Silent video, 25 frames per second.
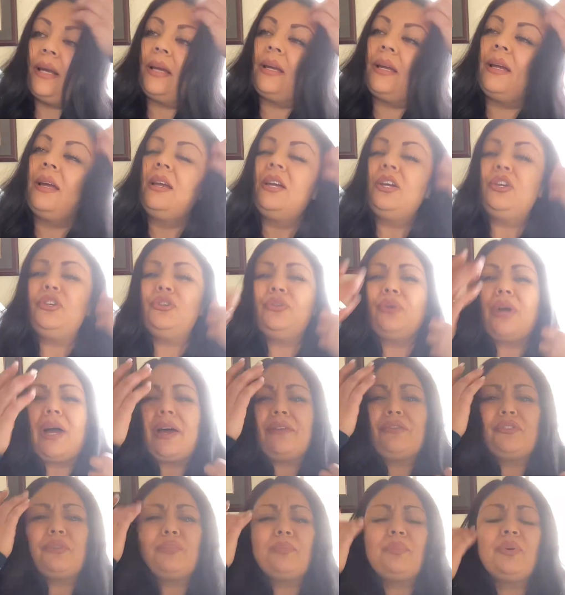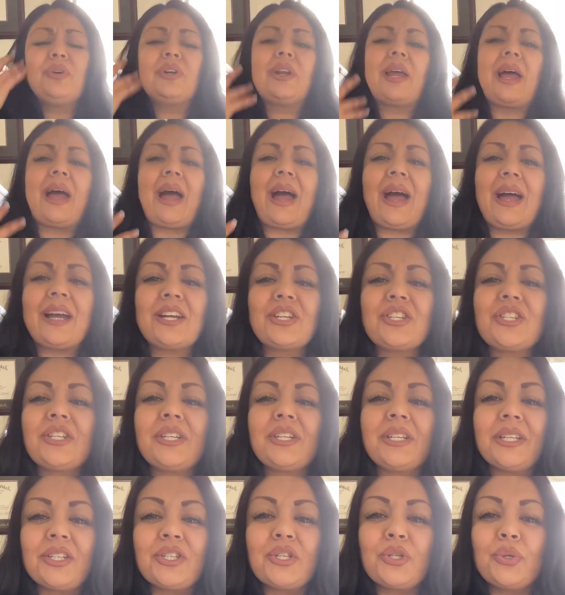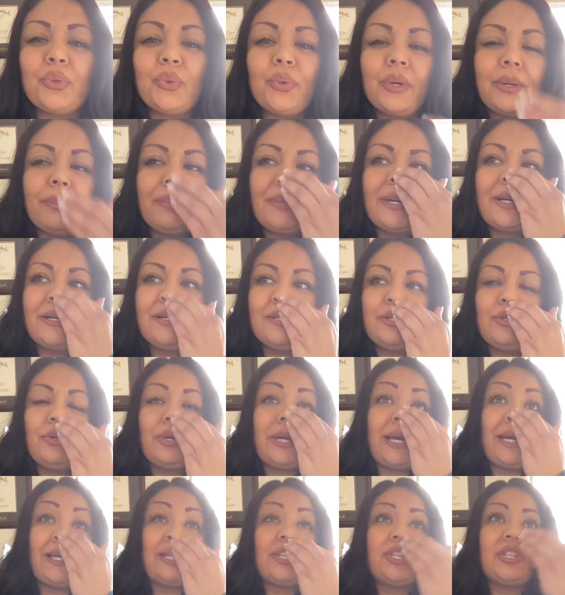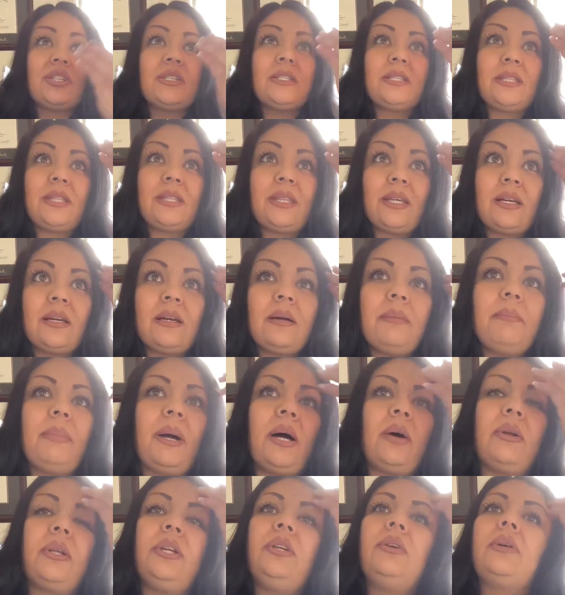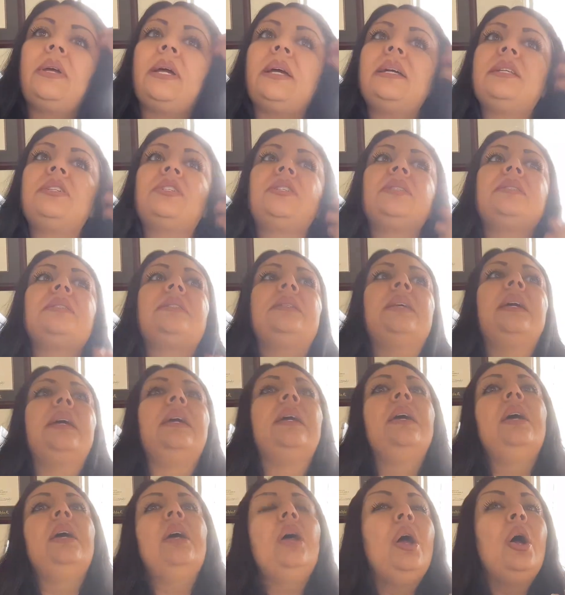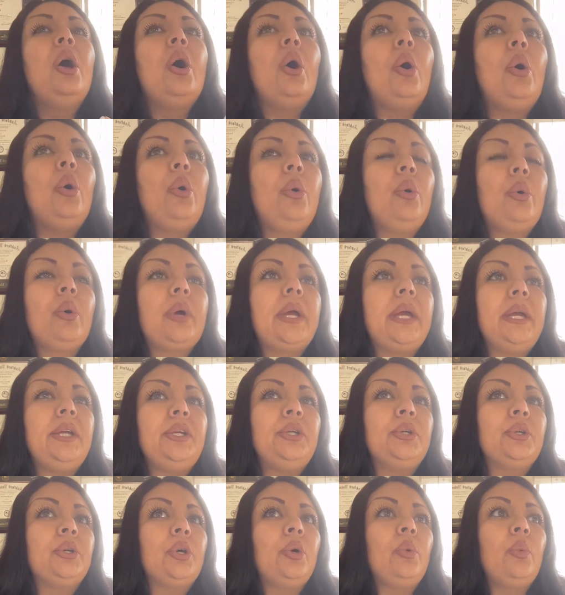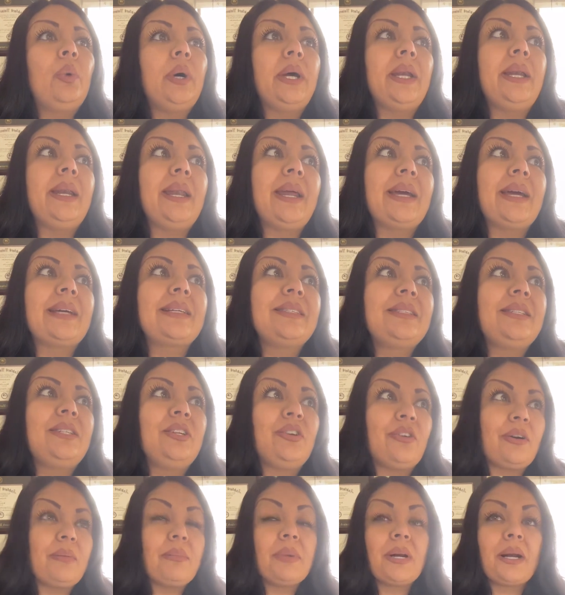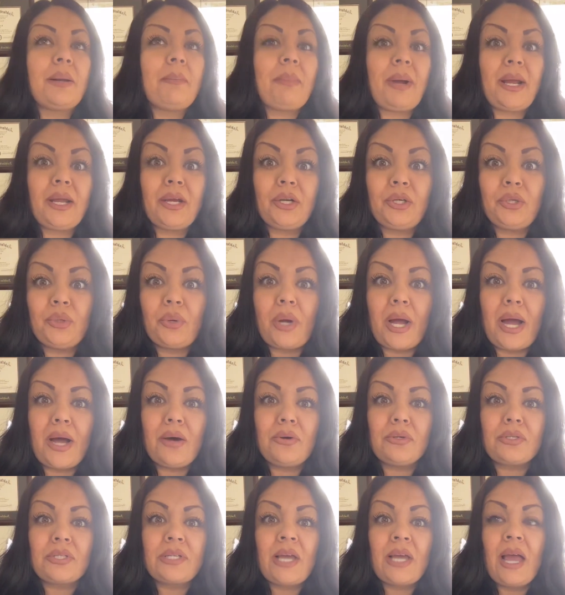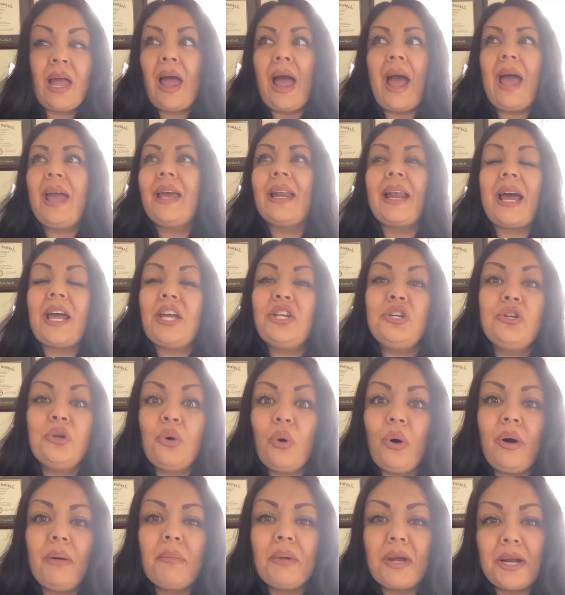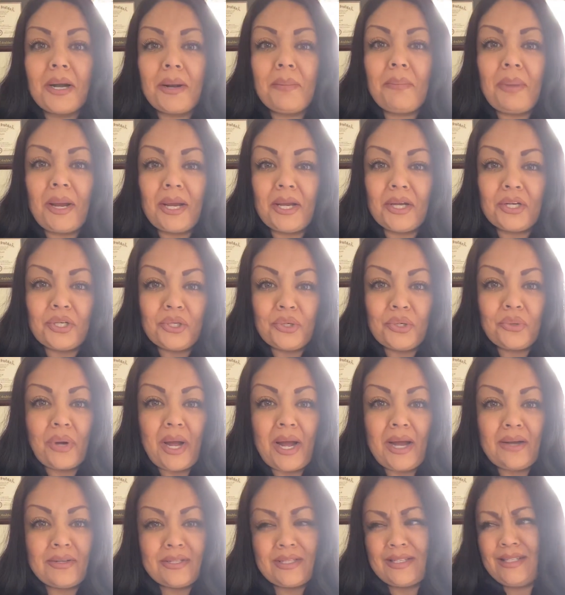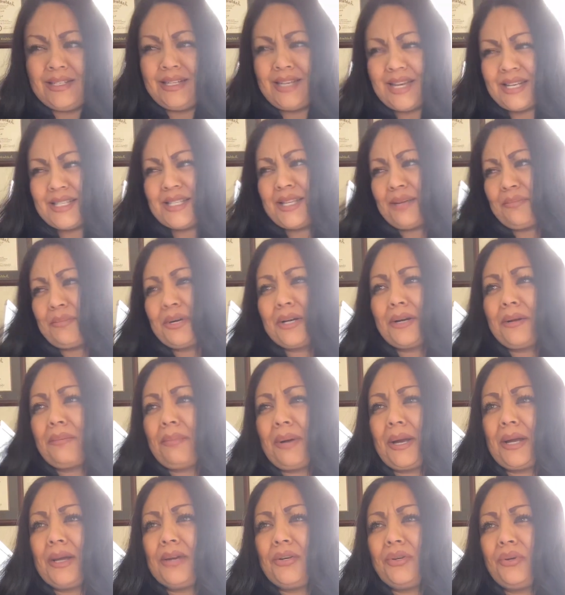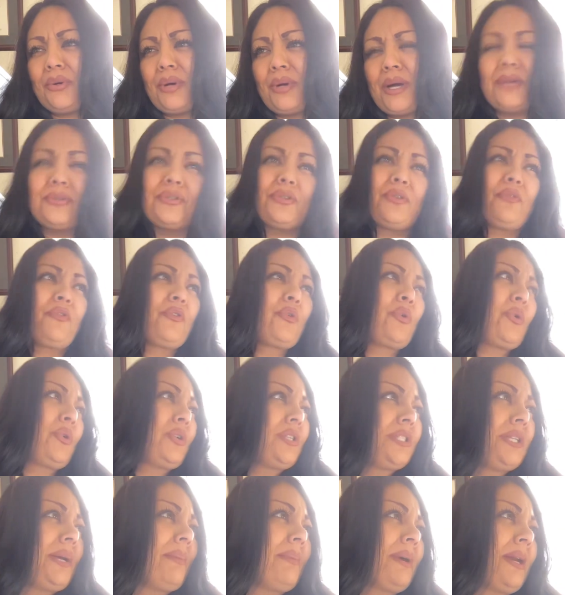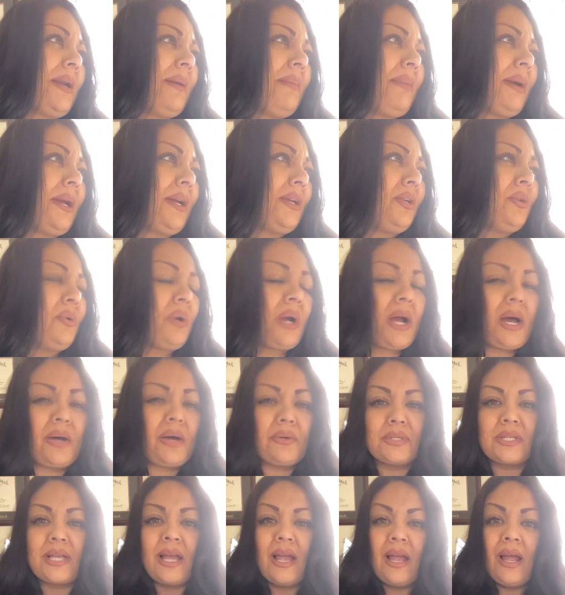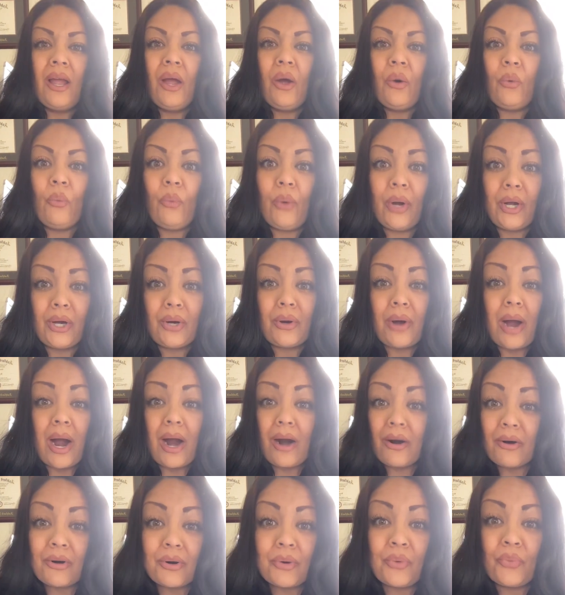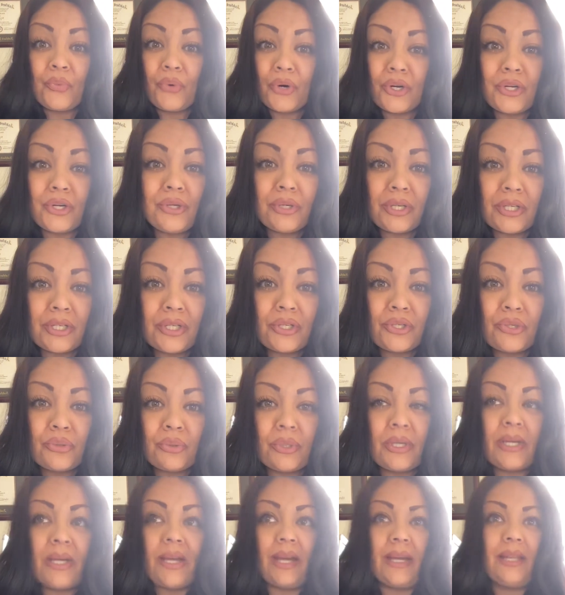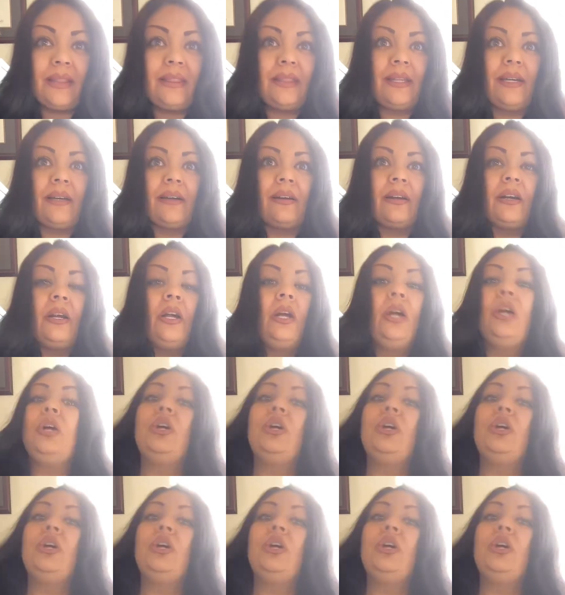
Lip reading: oh, okay, you know what? Next year, I'm going to buy a new house. And I know I'm going to buy a new house. Yes, I'm going to buy a new house. Of course, I'm going to buy a new house. Well, what are you going to do to get there? Maybe you got to fix your credit. Maybe you need to pay off